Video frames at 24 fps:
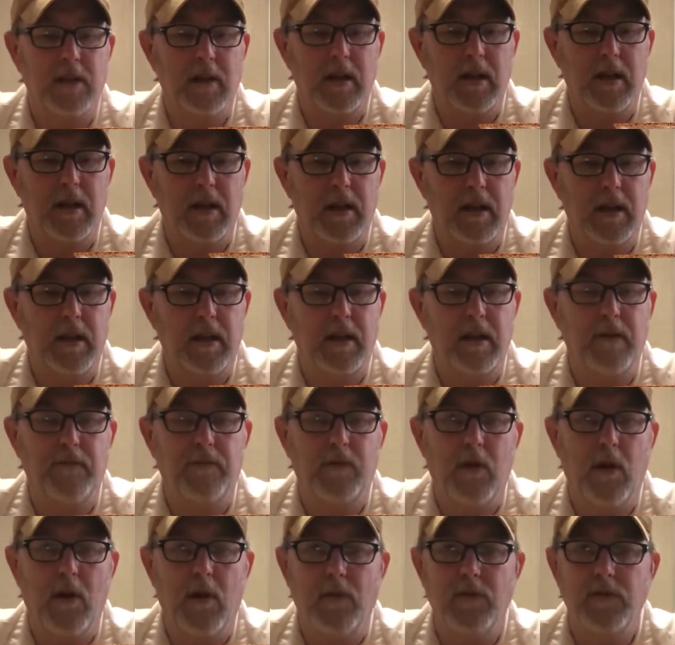uh, it,
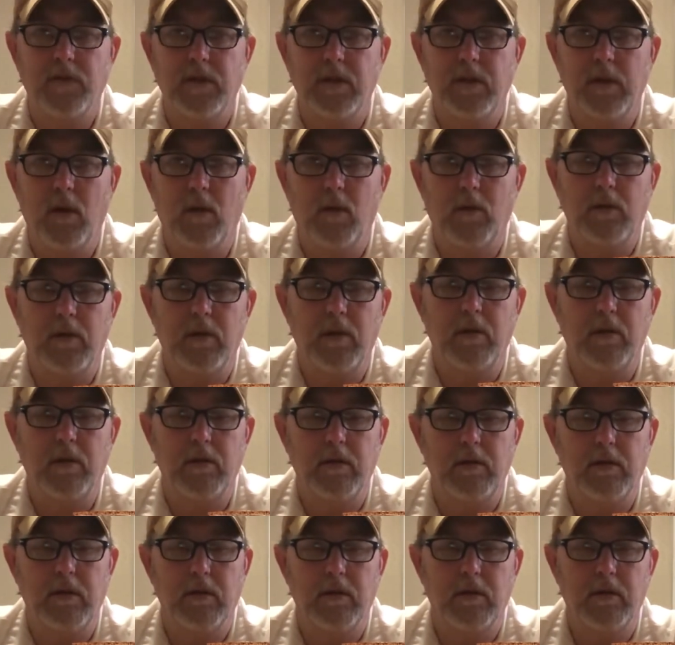involves you know you're
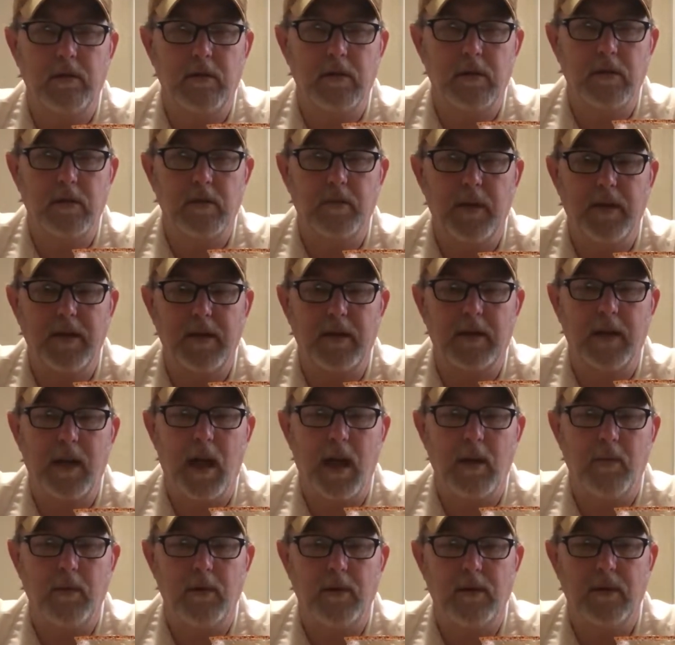you're spending
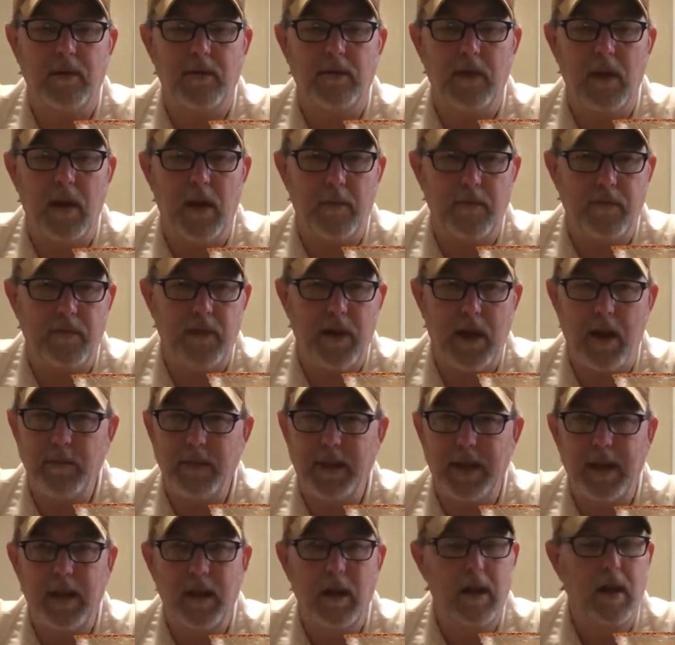time with your fa-
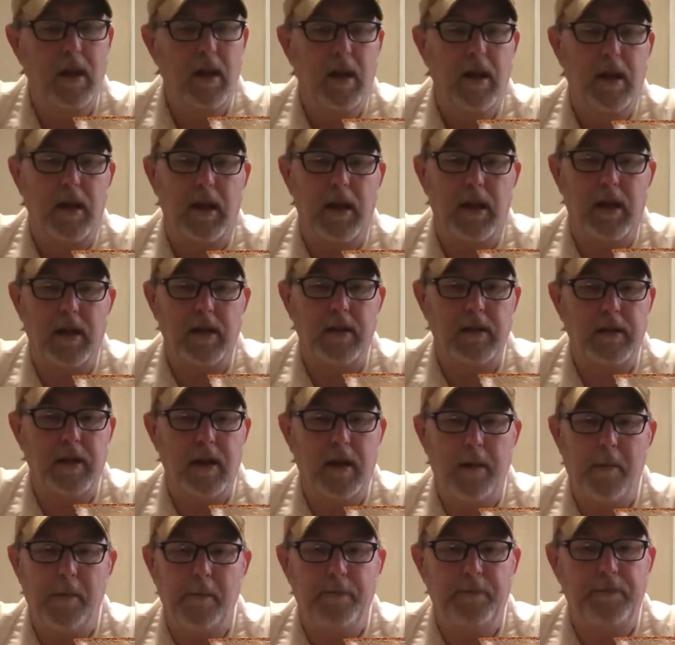family, and
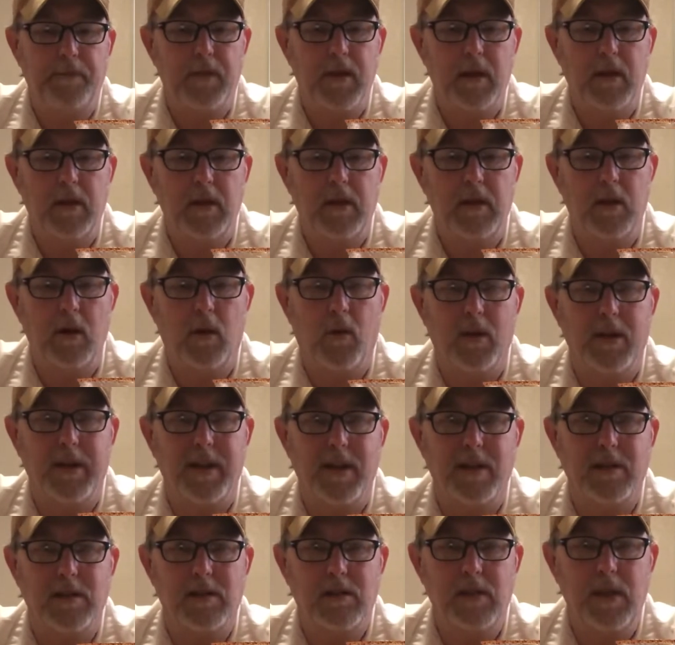um, you don't want to
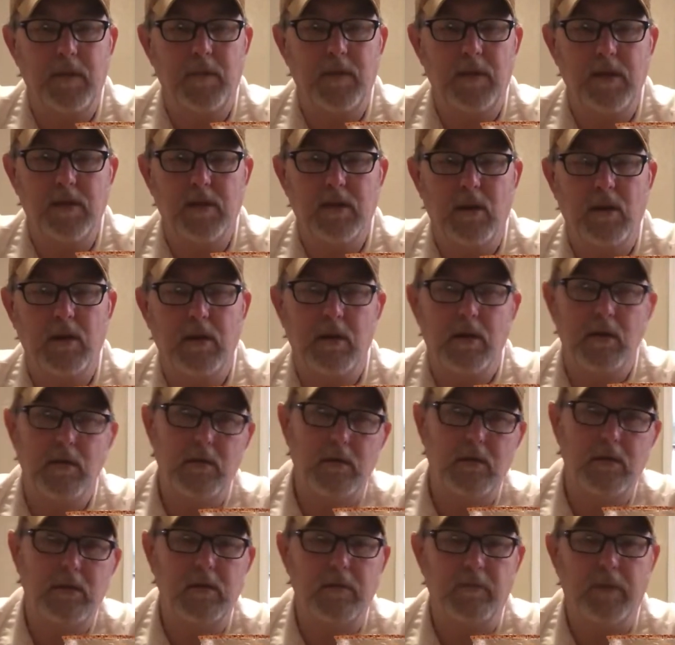get sleepy, so
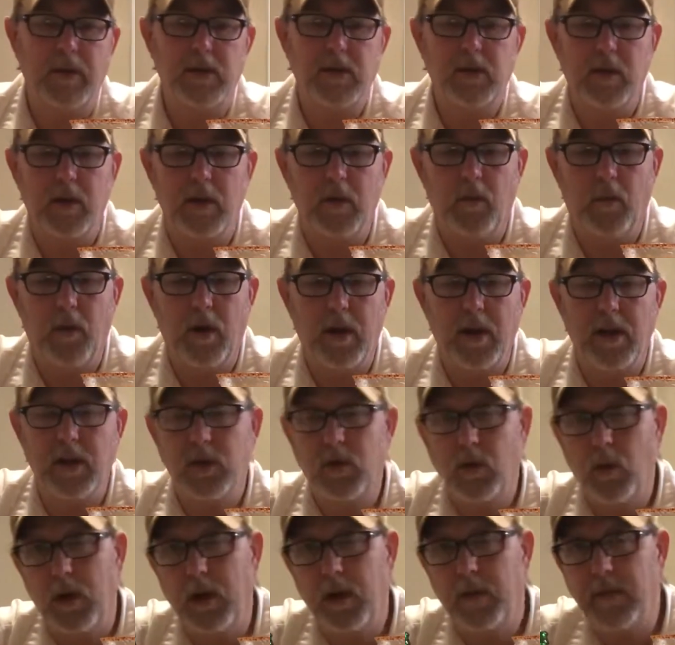you but you want to
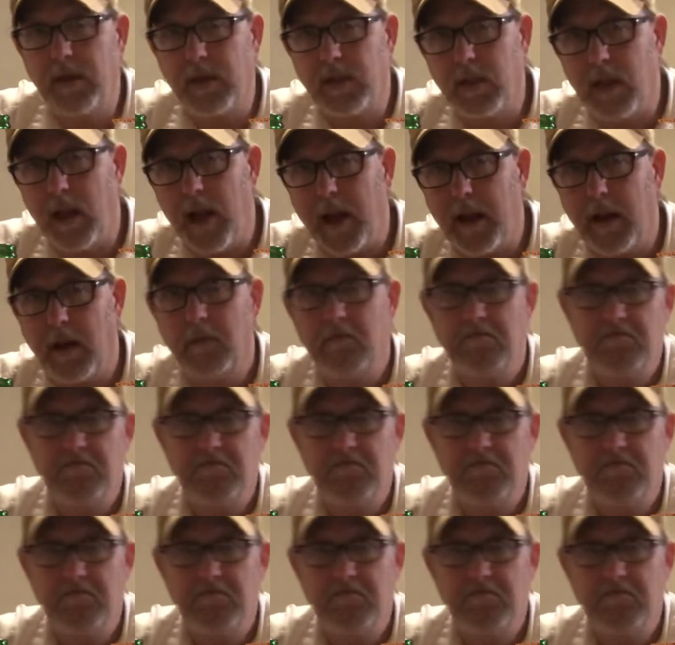enjoy a michelada,